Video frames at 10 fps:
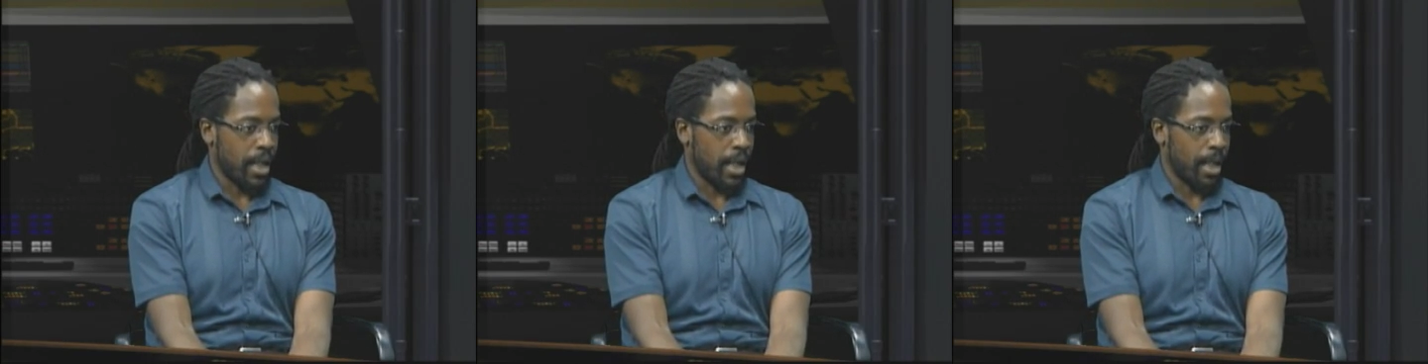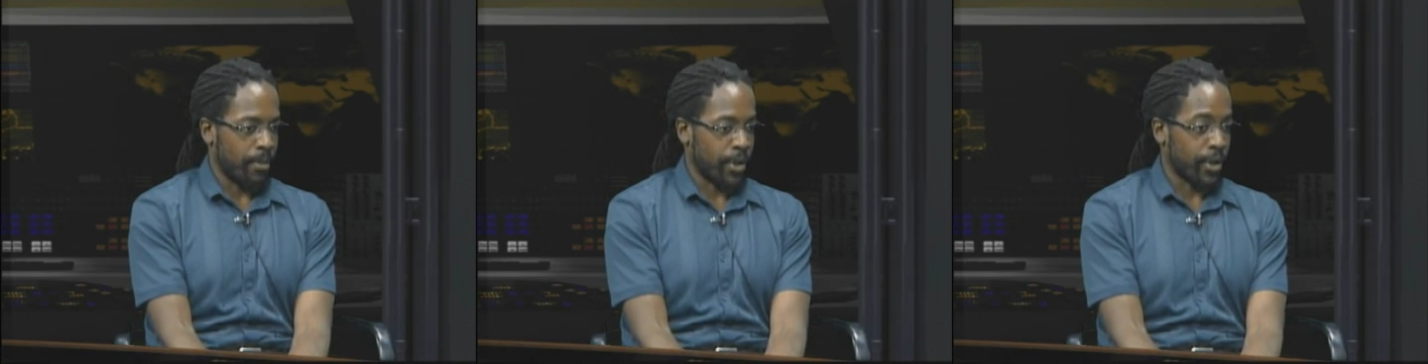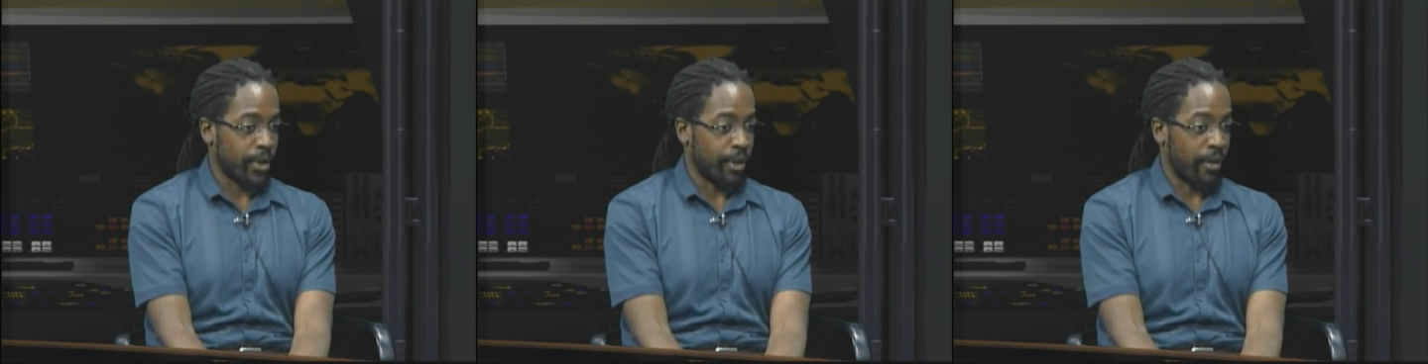I'm
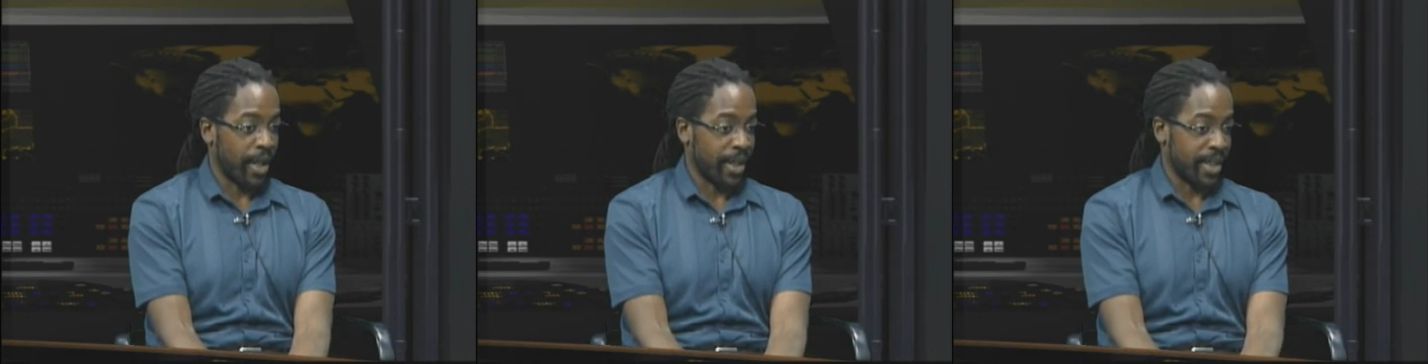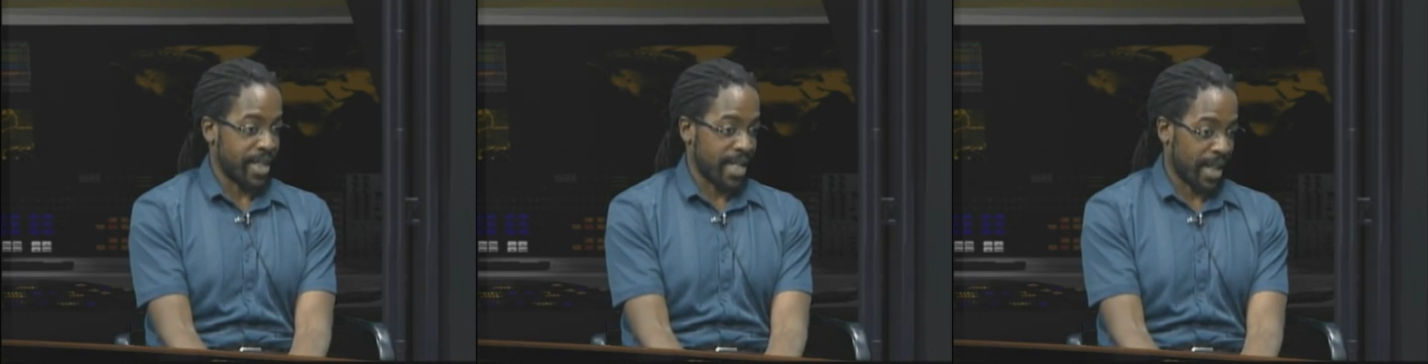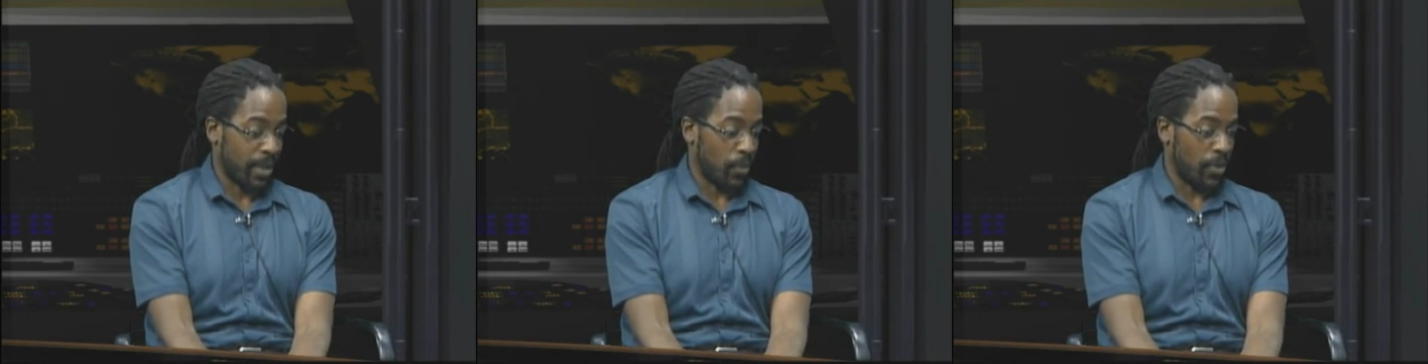currently writing the
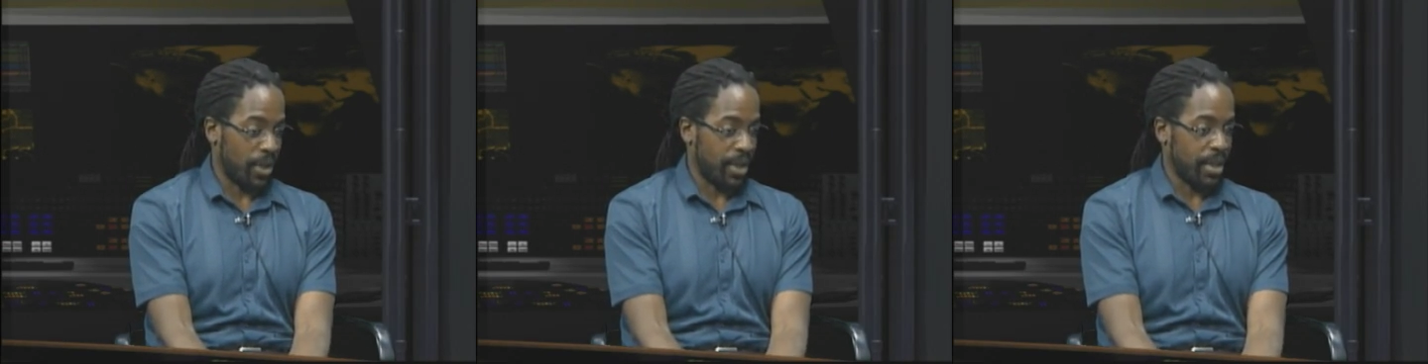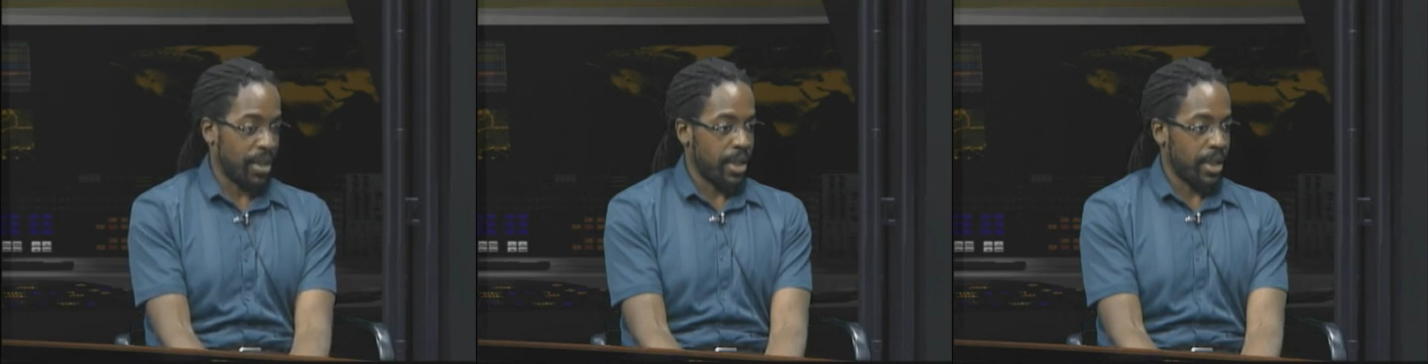second one,